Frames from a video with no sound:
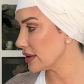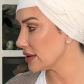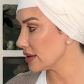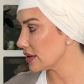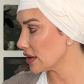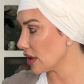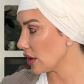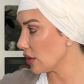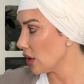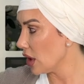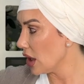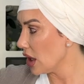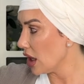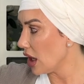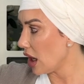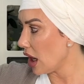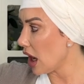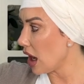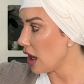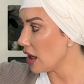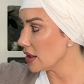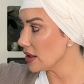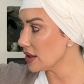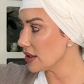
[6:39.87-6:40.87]
So
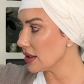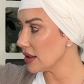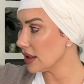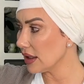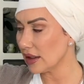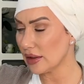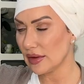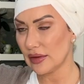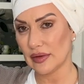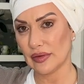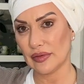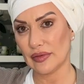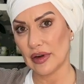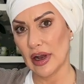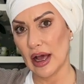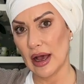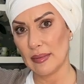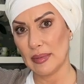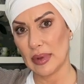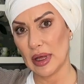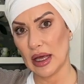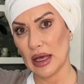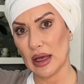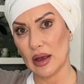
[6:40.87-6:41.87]
underneath the
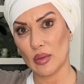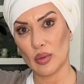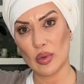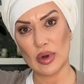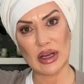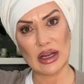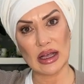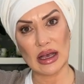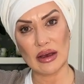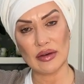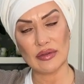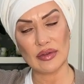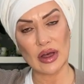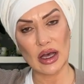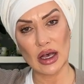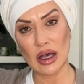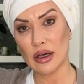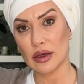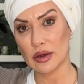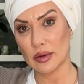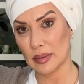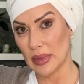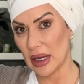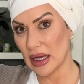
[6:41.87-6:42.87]
flap here, we have
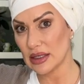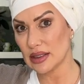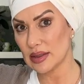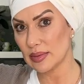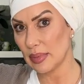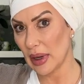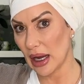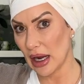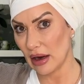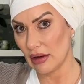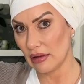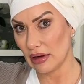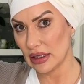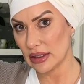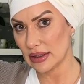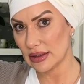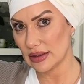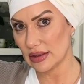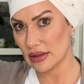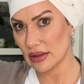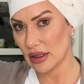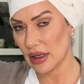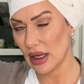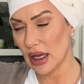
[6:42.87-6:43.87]
Hermès
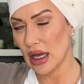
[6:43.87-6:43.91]
Paris.